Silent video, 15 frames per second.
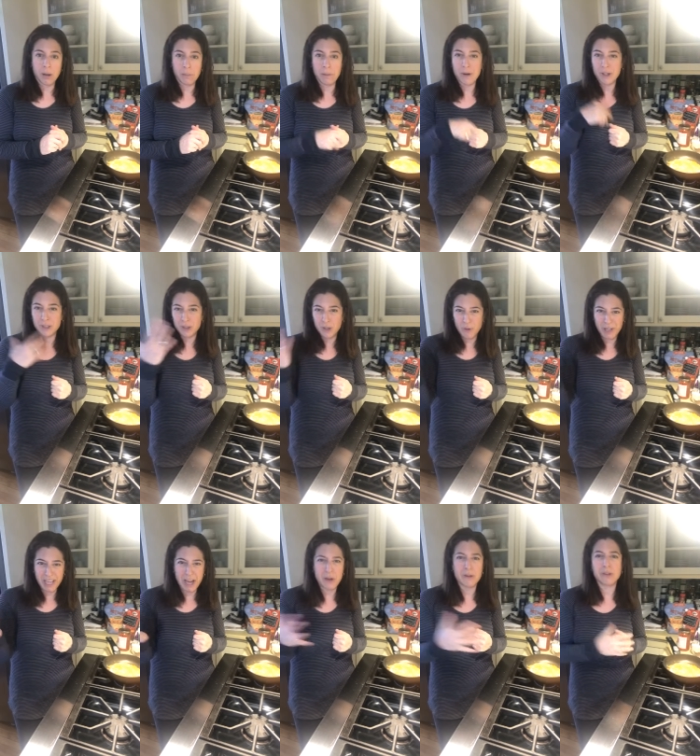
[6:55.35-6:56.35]
because you're
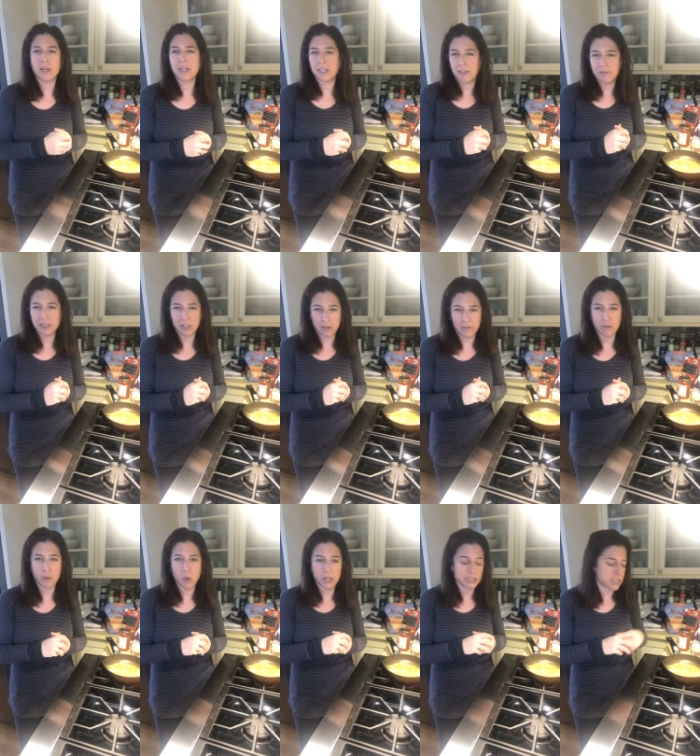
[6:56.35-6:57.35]
going out and you're not going to have dinner for
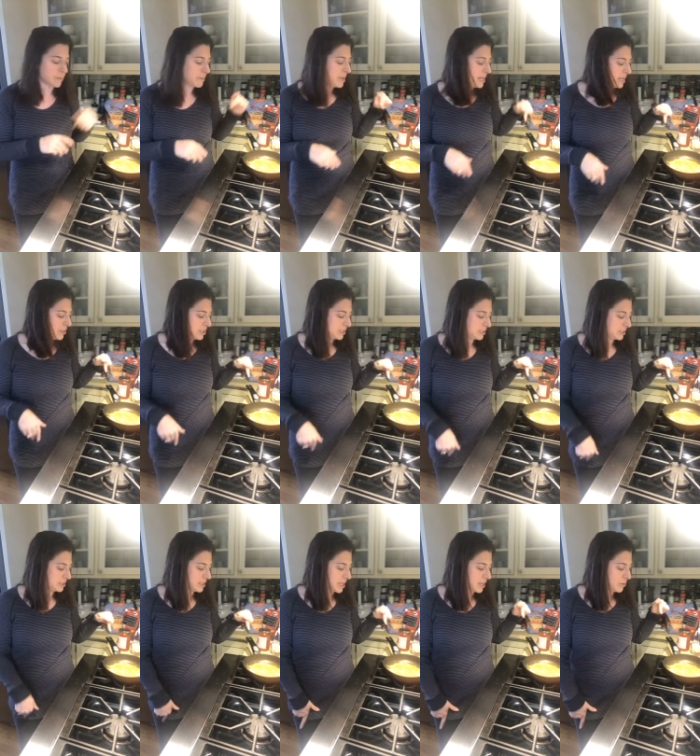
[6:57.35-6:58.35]
a long time, this
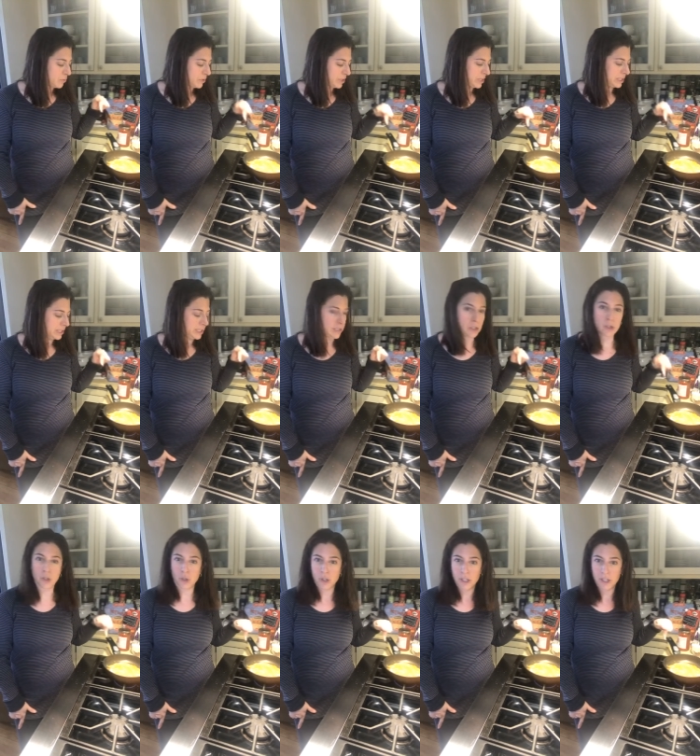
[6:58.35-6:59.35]
is a really
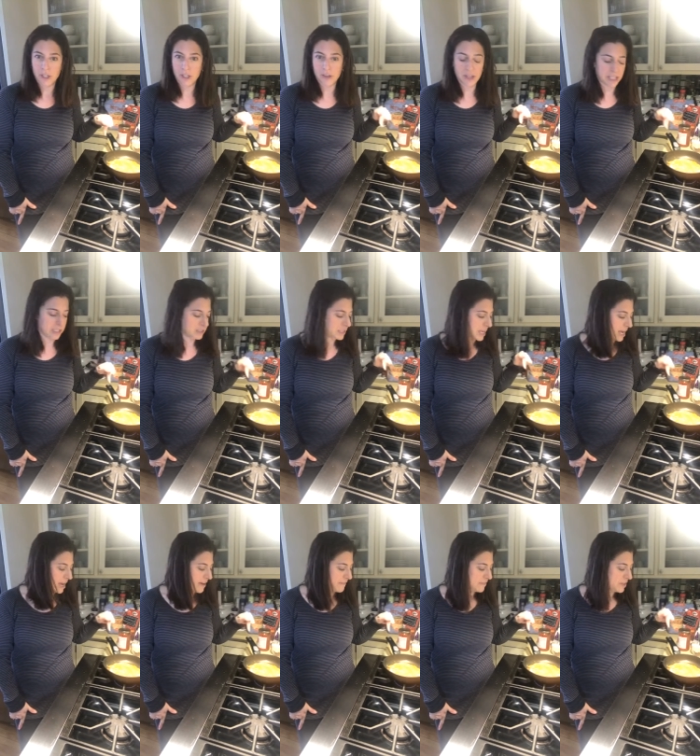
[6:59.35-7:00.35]
good thing to
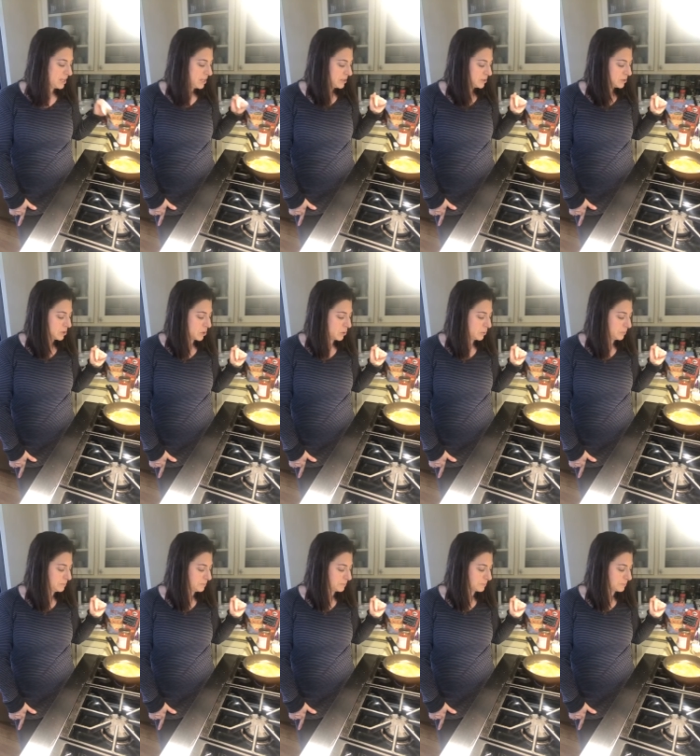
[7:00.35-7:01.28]
have. So